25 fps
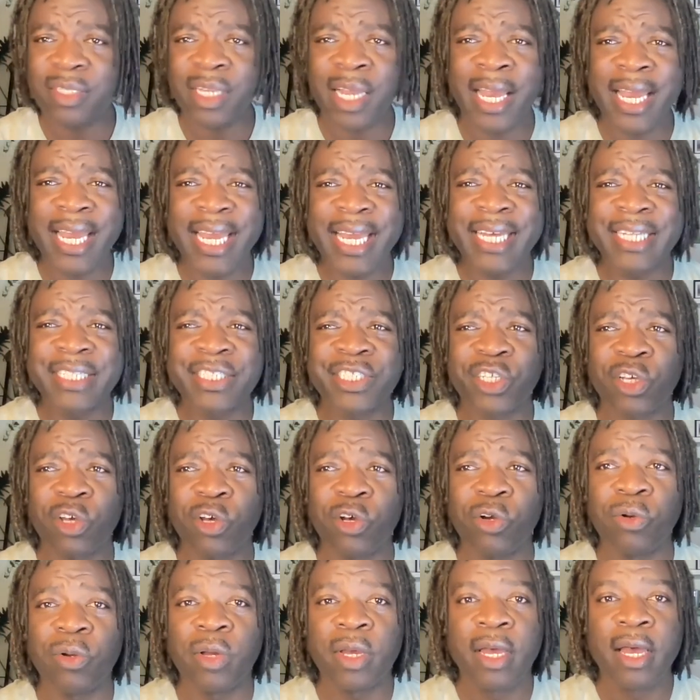And
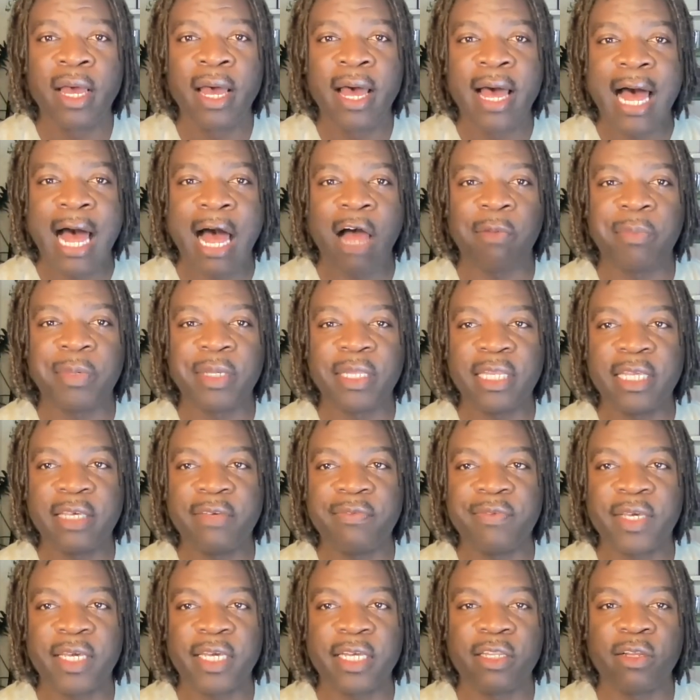so I'll be
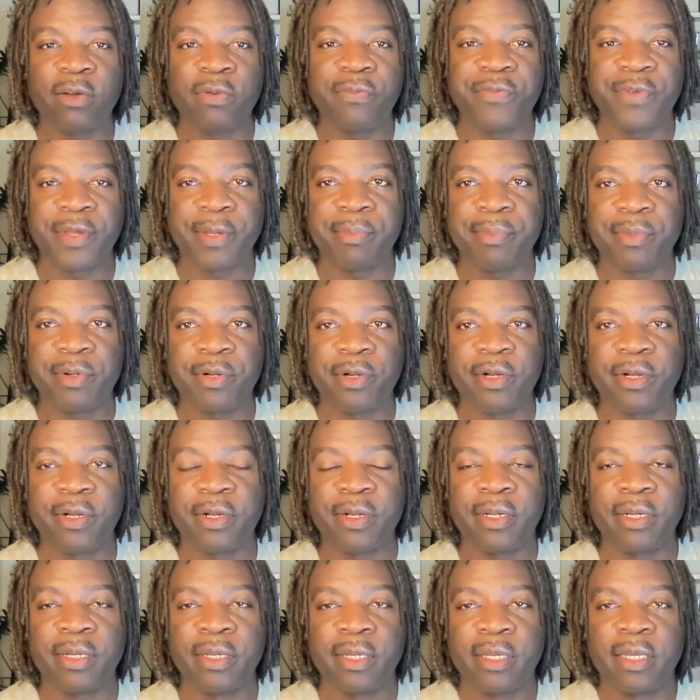leaving in
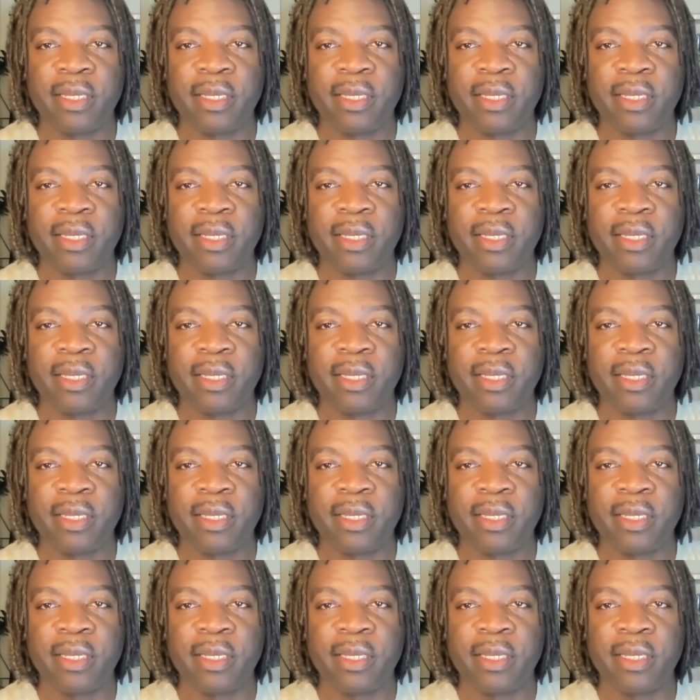November,